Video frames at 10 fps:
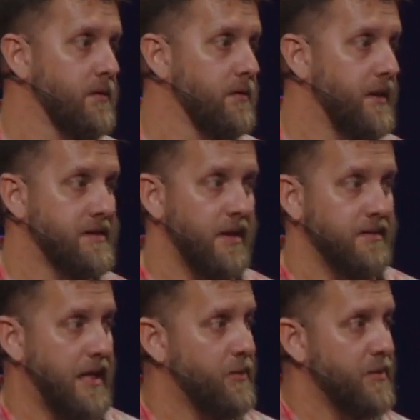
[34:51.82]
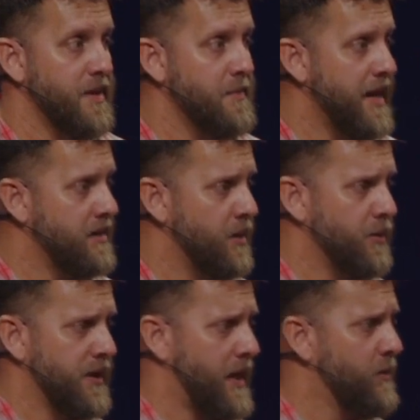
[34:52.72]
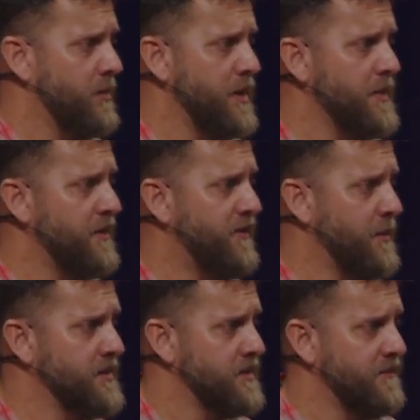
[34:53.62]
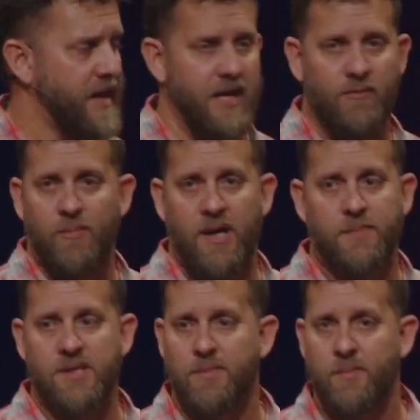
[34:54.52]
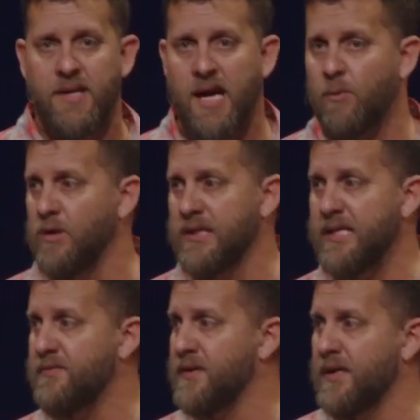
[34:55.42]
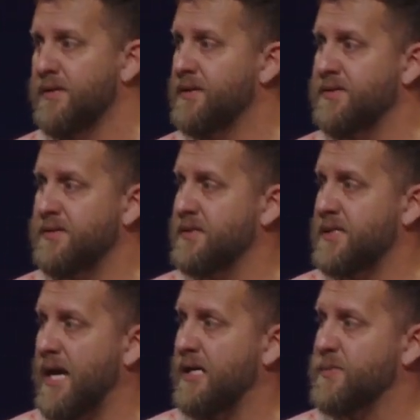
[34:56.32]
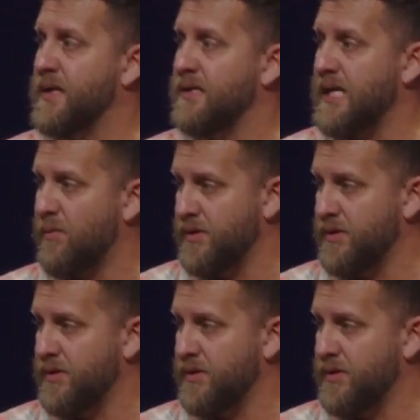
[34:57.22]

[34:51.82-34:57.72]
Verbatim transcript: It's not that I want to be made known and I want to be made famous, and if that ever pops up in me, I will leave this stage because I want